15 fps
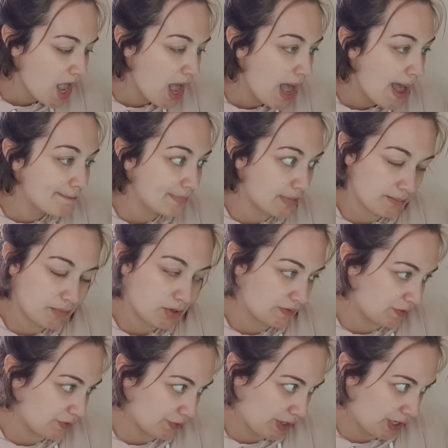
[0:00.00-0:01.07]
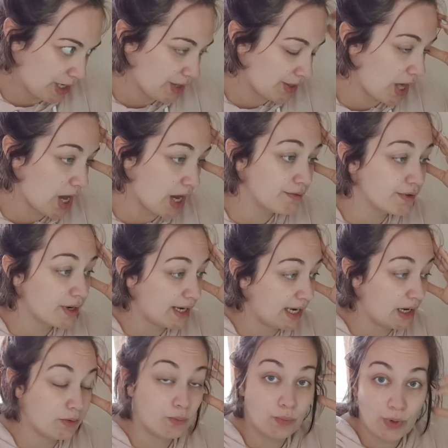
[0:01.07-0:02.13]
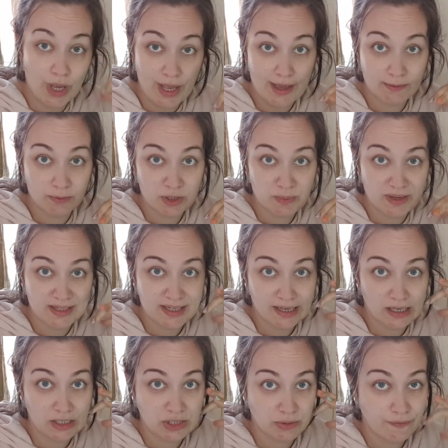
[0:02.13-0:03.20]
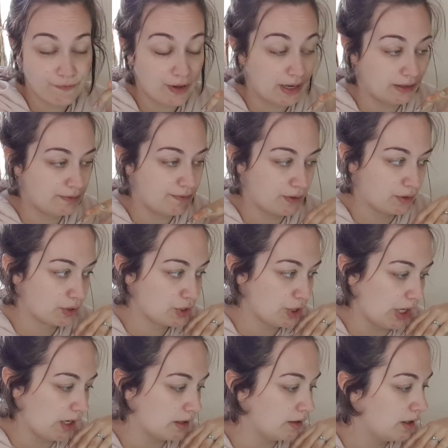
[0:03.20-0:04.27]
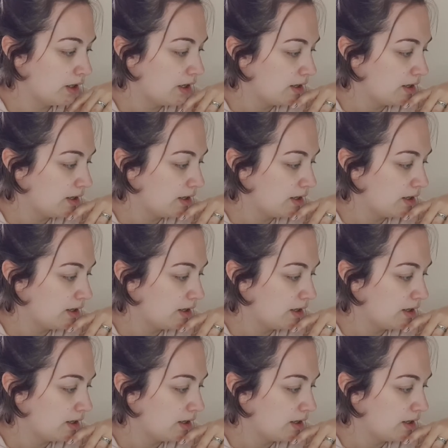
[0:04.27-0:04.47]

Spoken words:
moment of truth, I write in Word, which means I can do a find function.